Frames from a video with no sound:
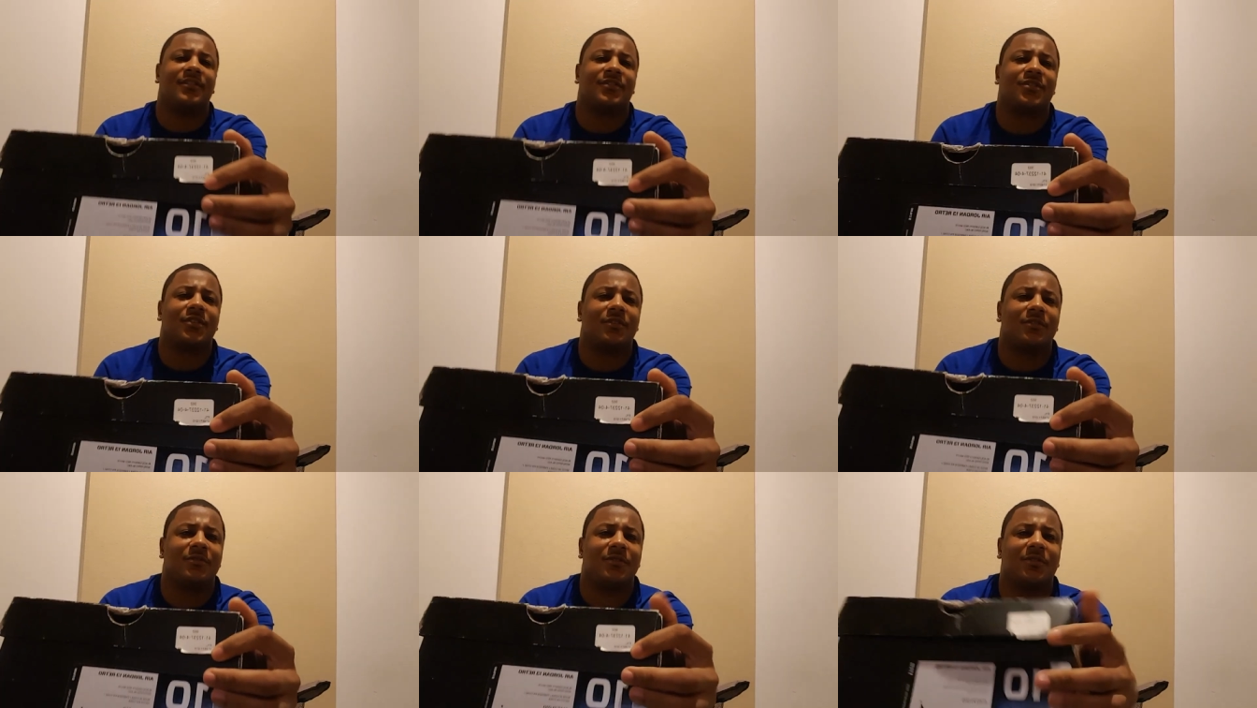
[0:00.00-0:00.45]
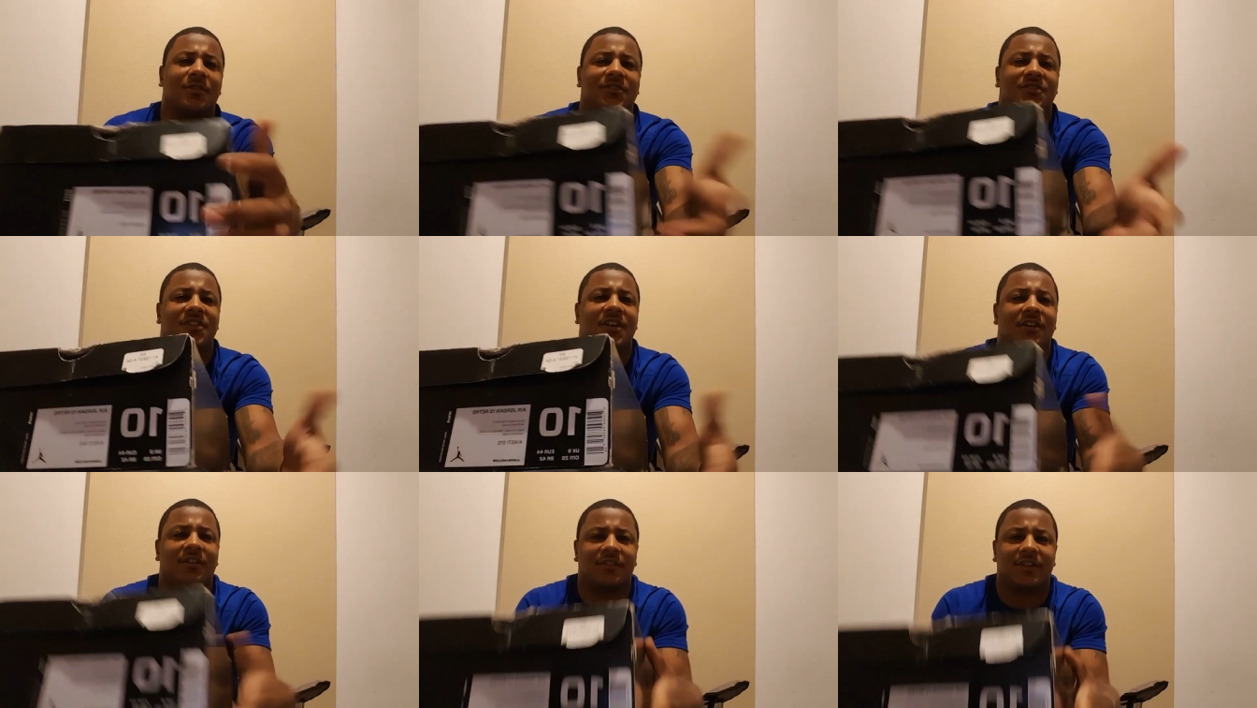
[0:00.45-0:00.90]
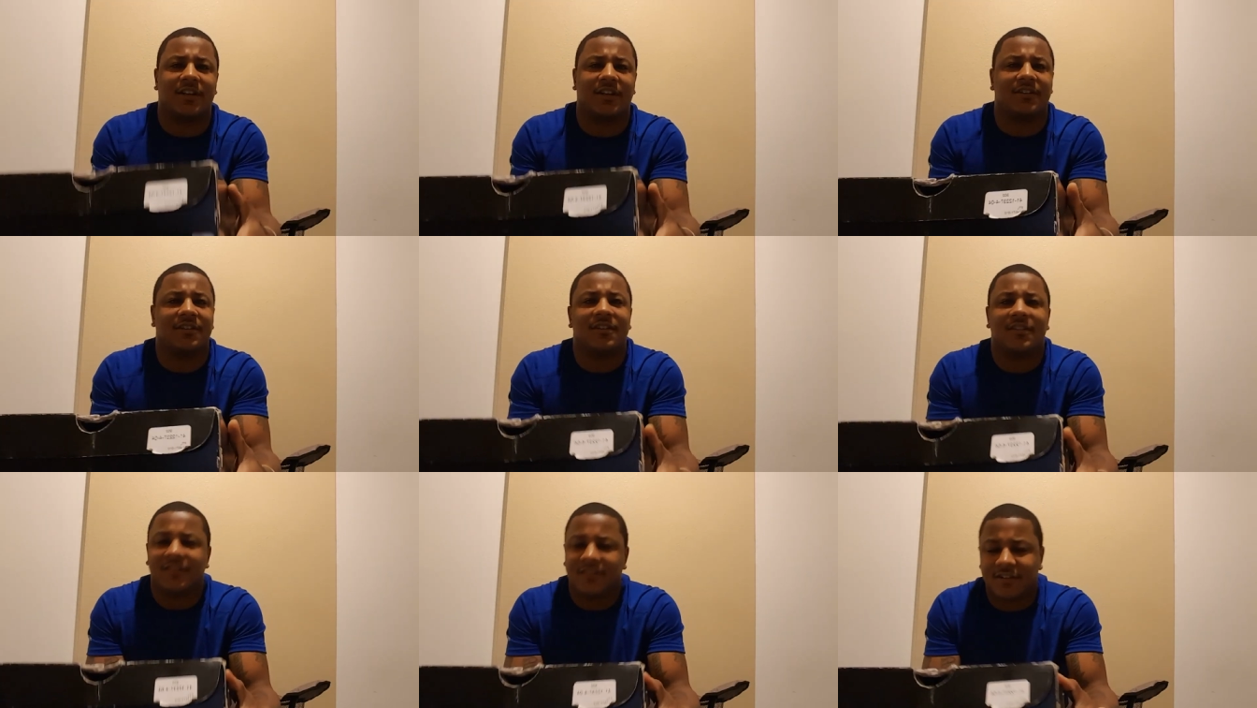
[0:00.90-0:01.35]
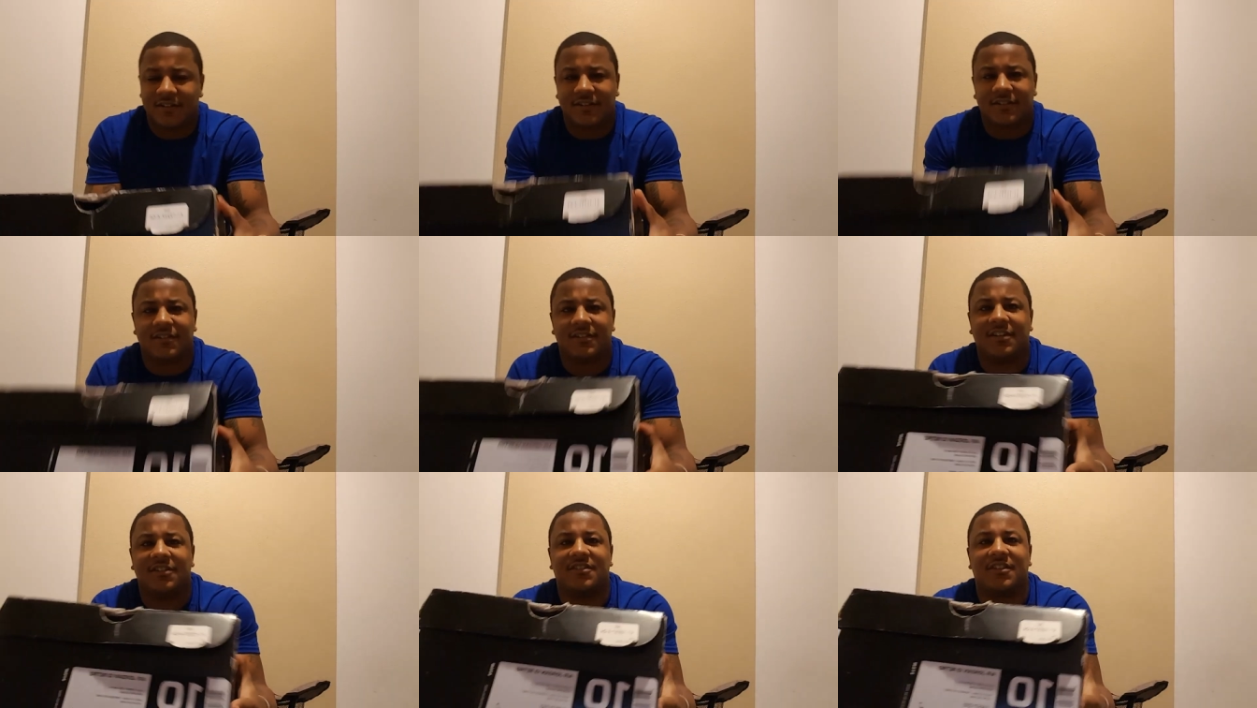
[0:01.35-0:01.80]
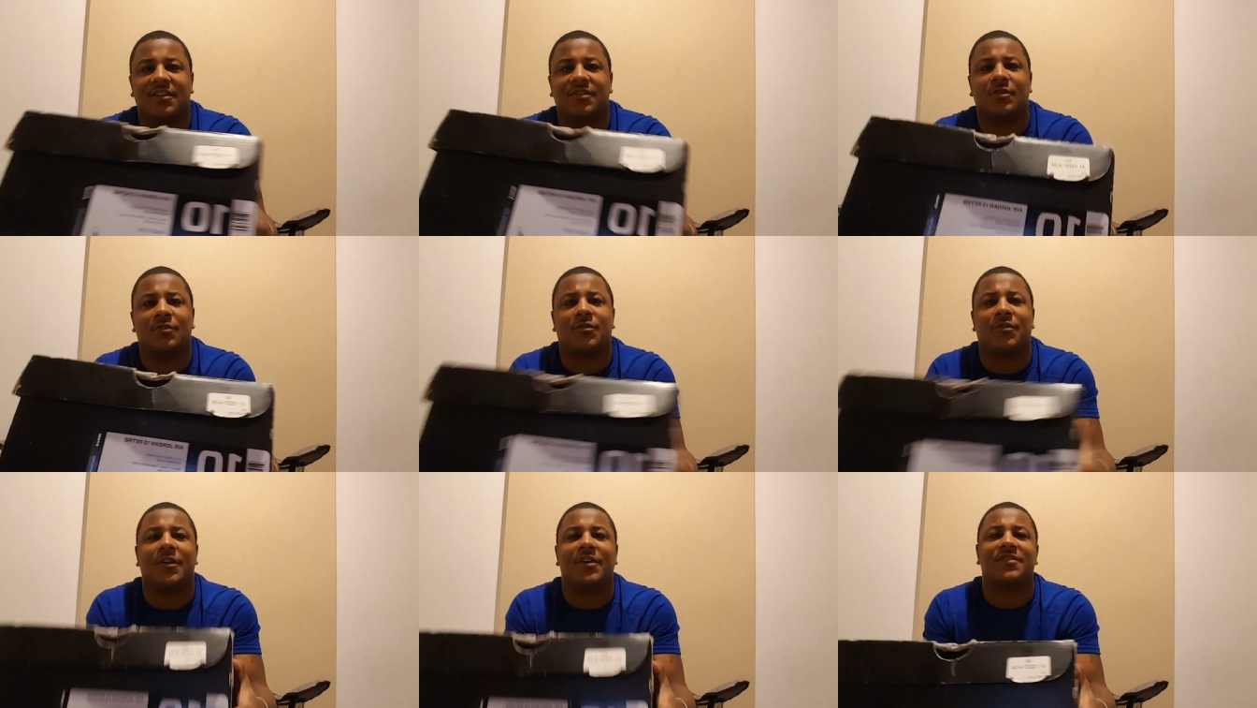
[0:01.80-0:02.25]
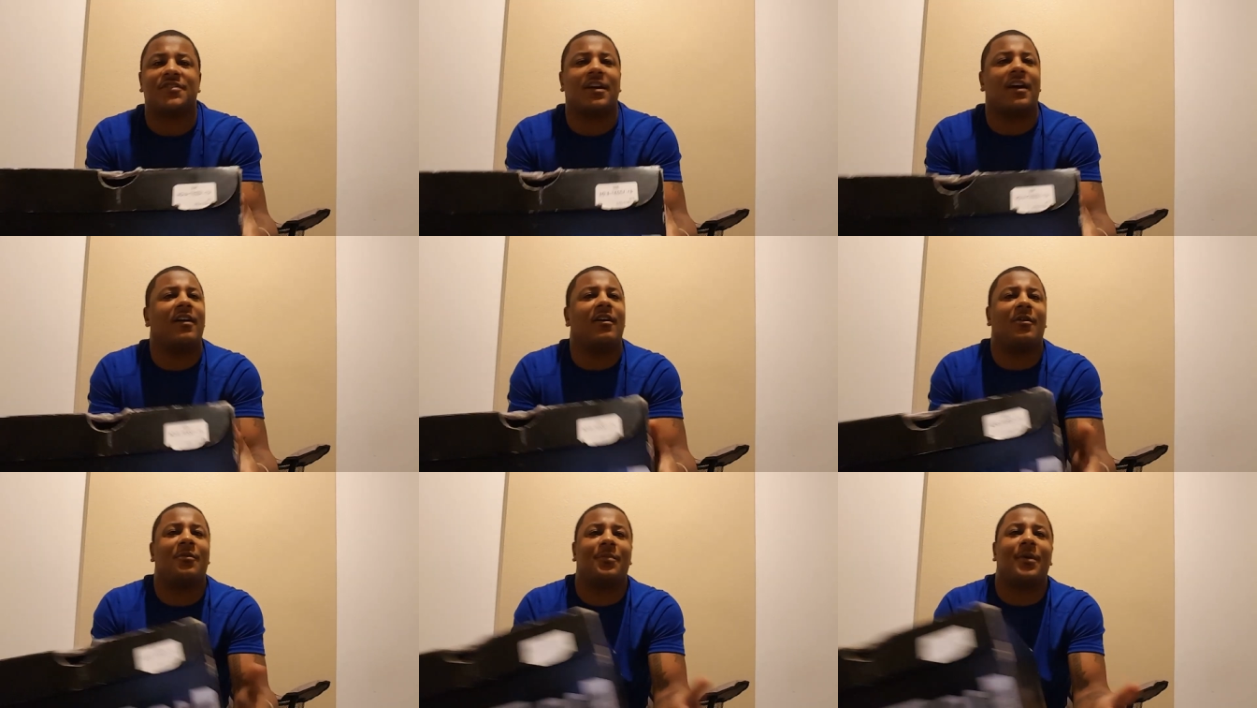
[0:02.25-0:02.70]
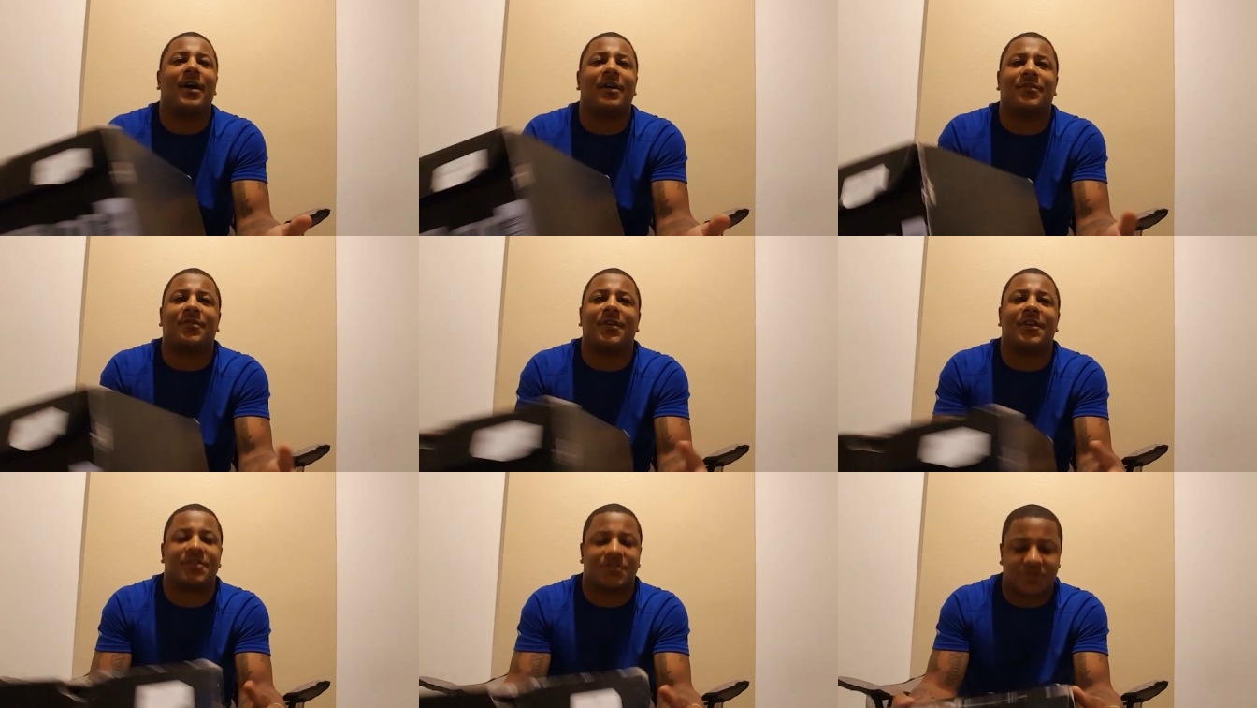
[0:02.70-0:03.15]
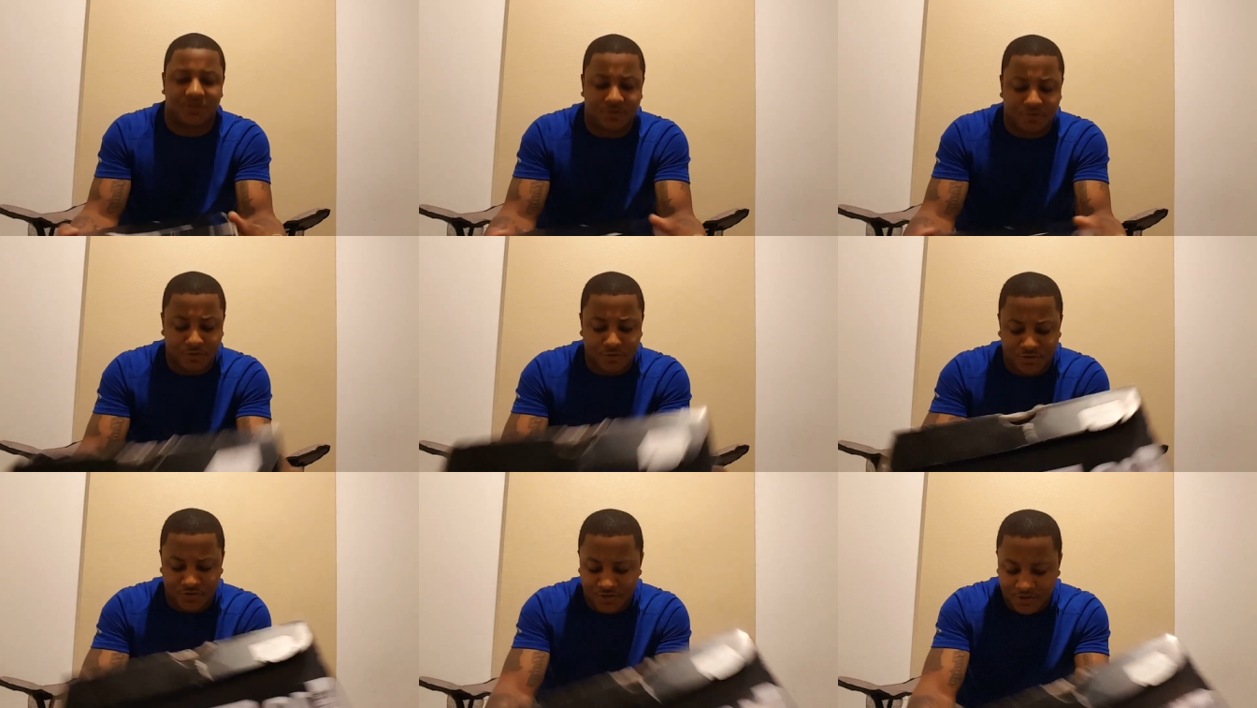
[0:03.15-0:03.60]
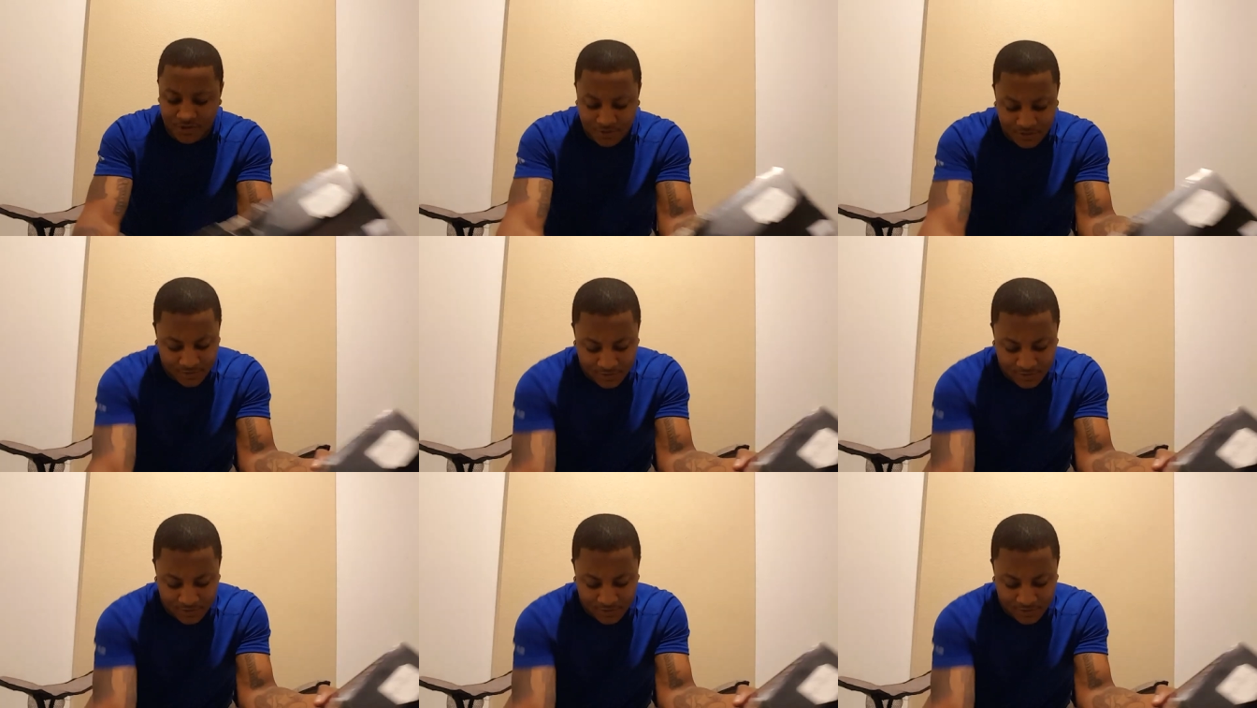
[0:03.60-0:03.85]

So you can tell that these ain't no fakes. I don't buy fake shoes.